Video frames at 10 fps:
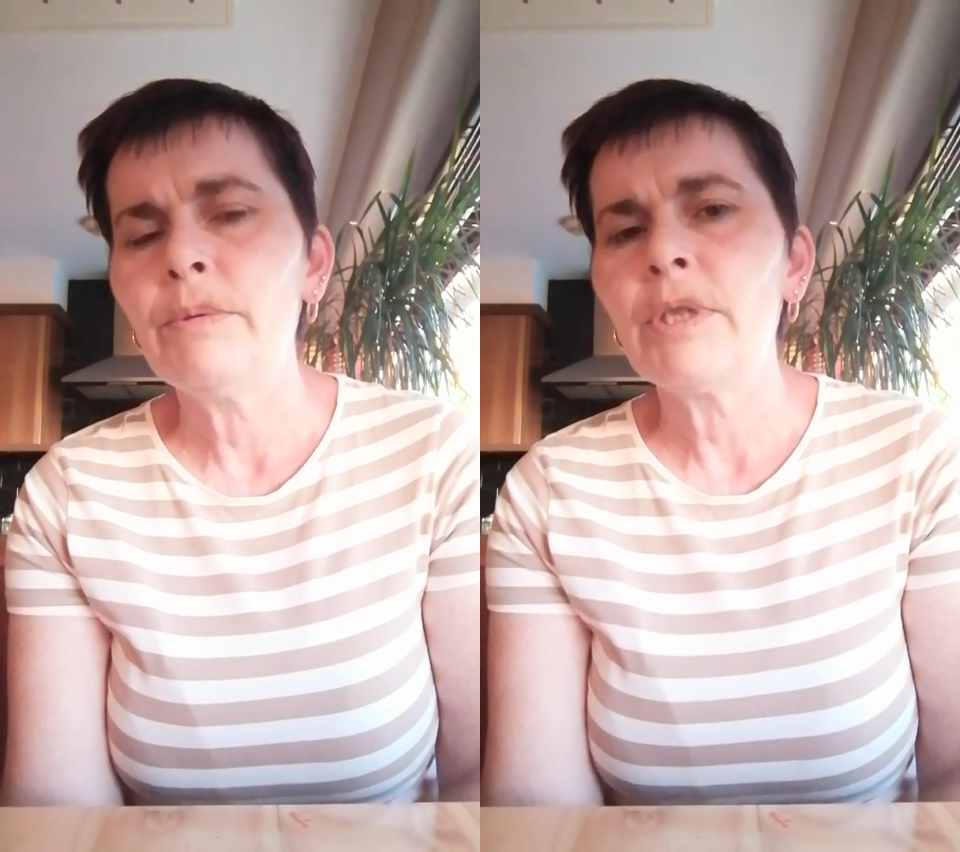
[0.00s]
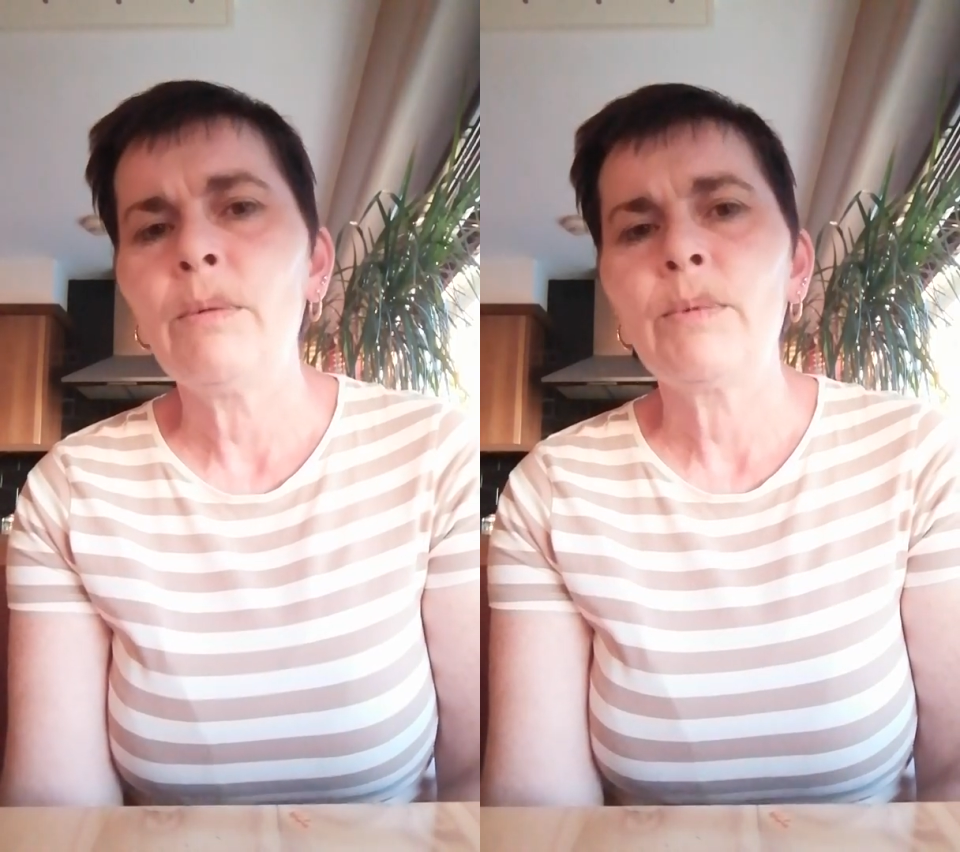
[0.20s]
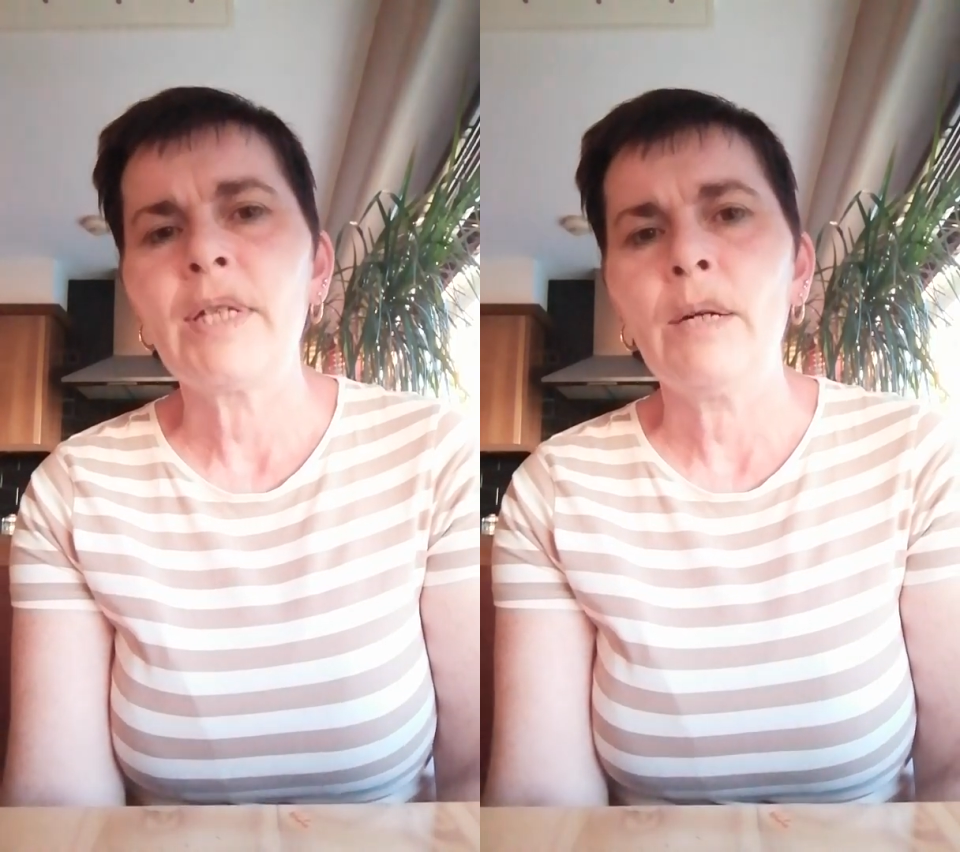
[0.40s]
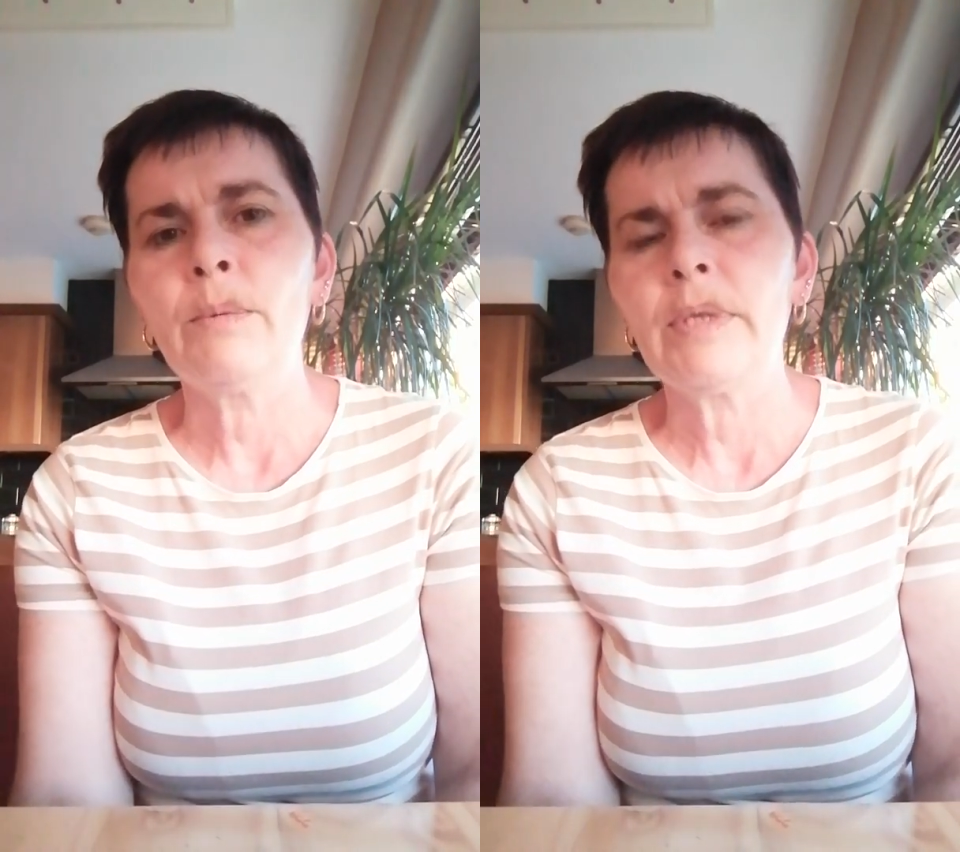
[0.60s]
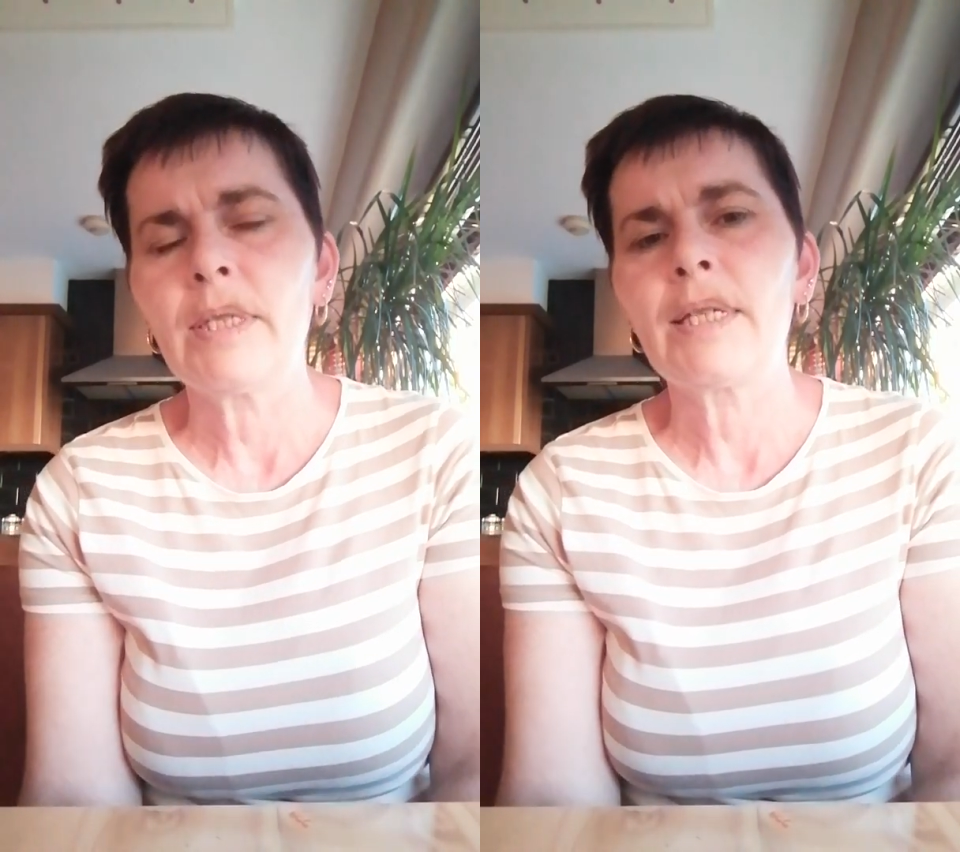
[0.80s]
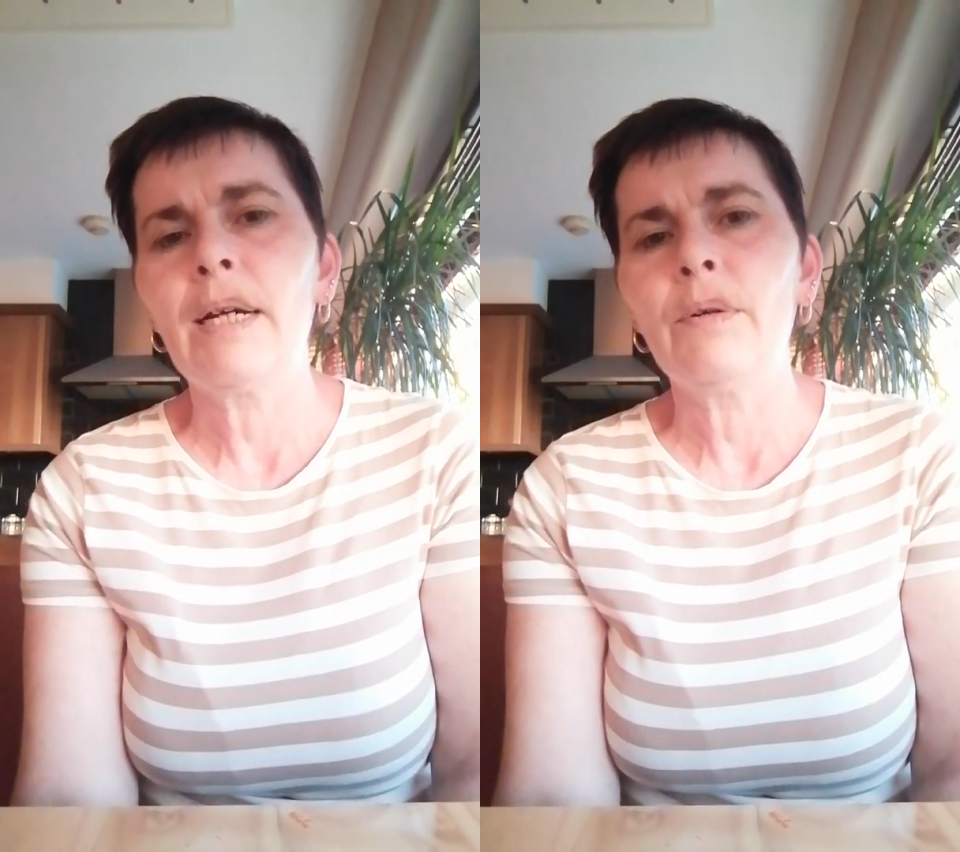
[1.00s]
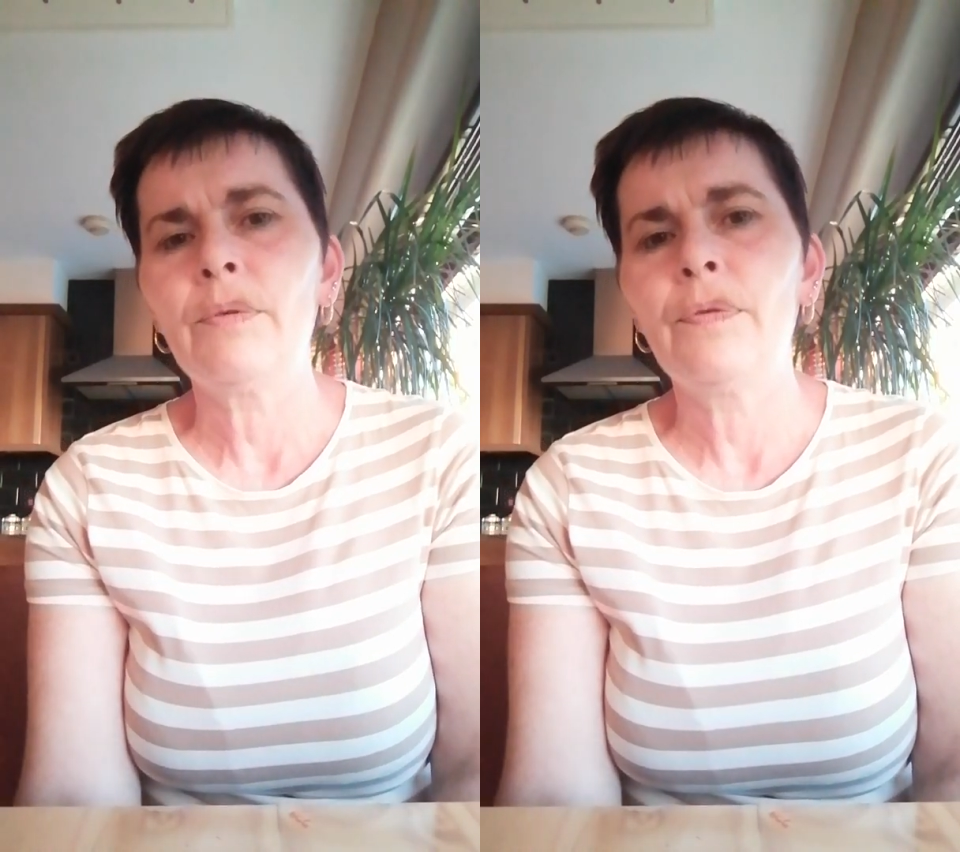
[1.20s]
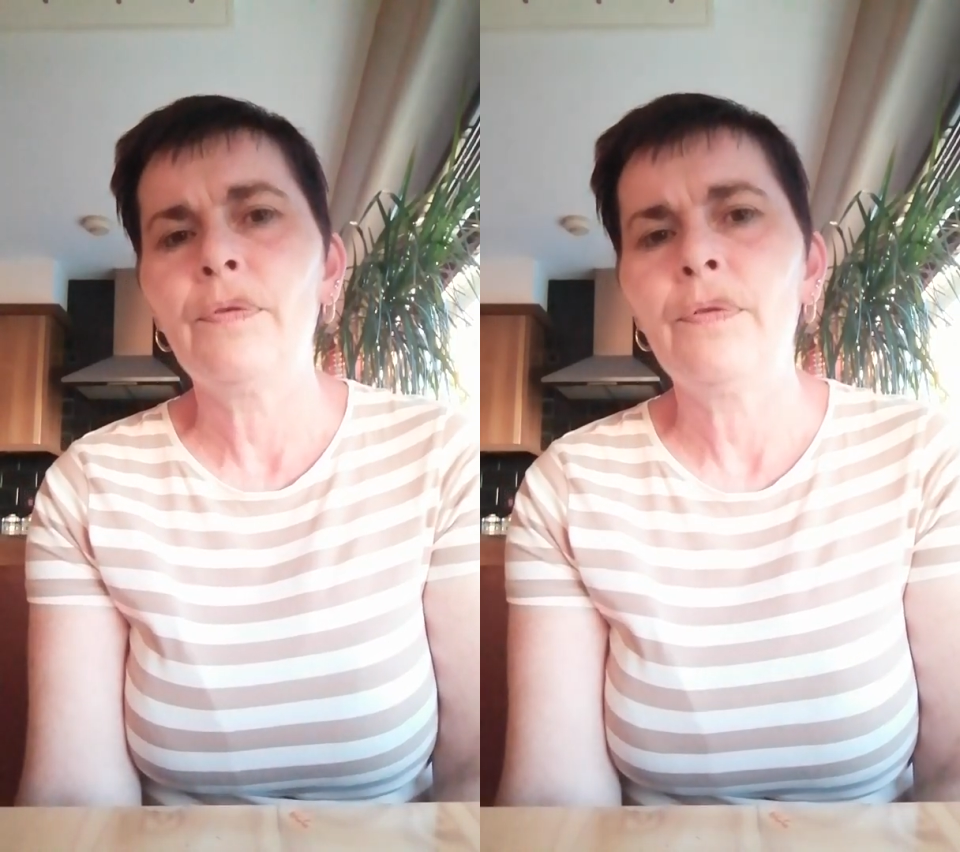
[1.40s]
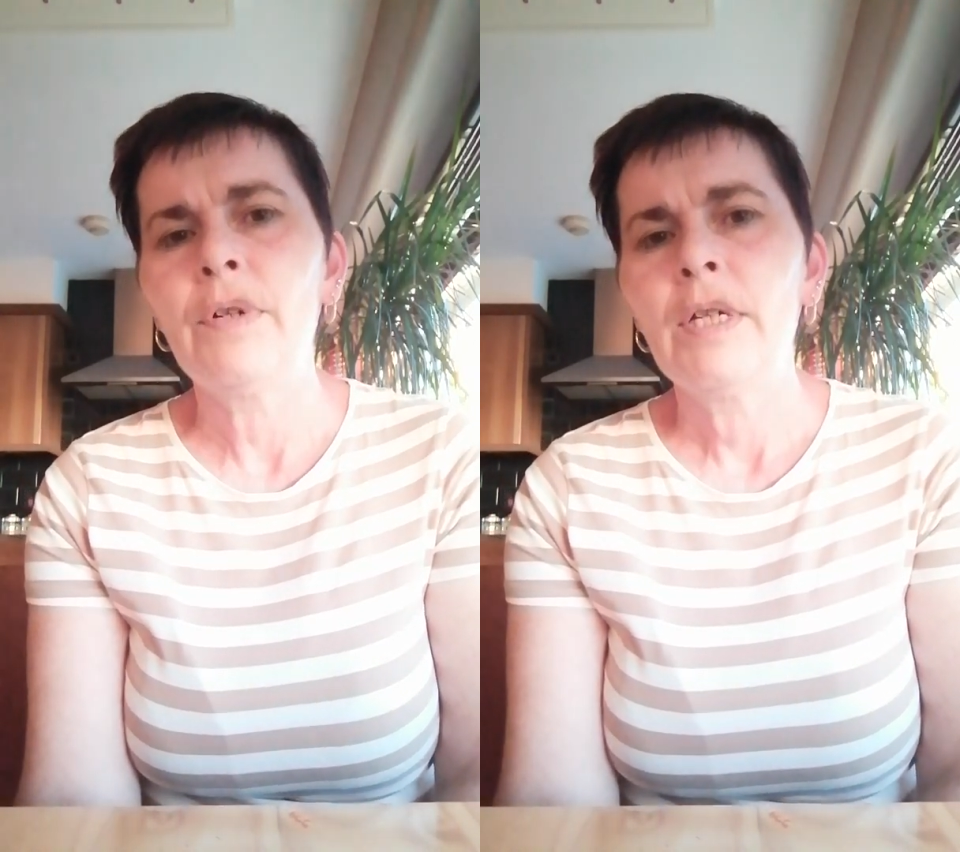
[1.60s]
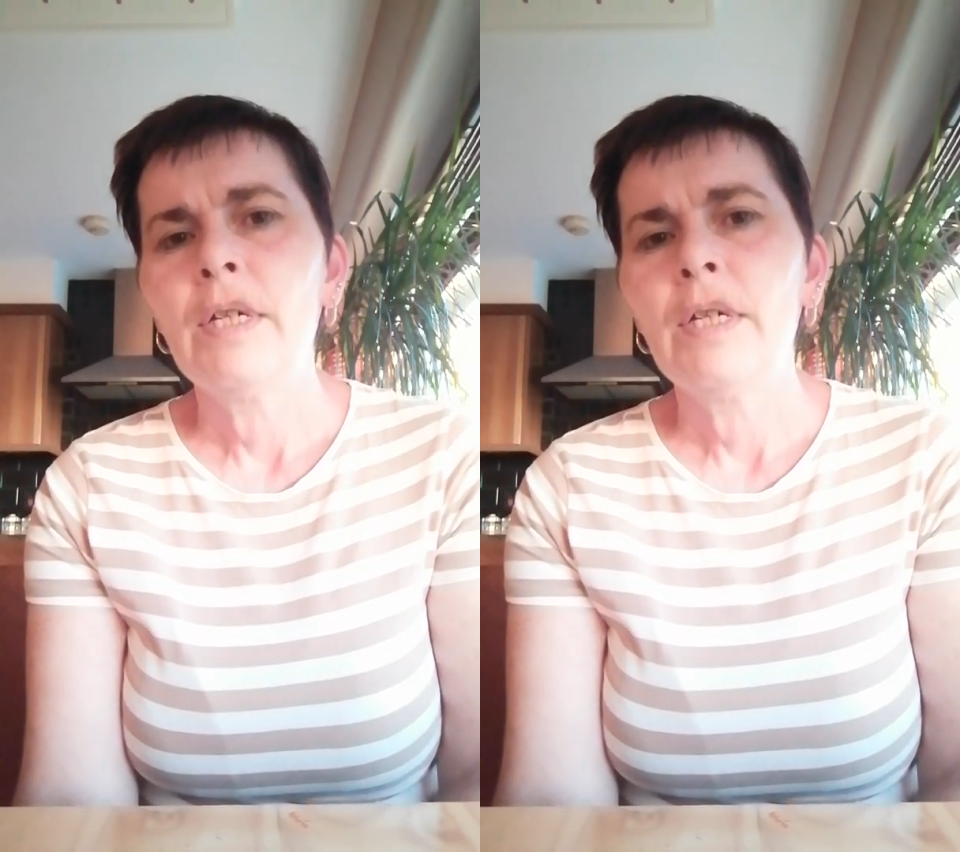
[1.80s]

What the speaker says: don't doubt yourself,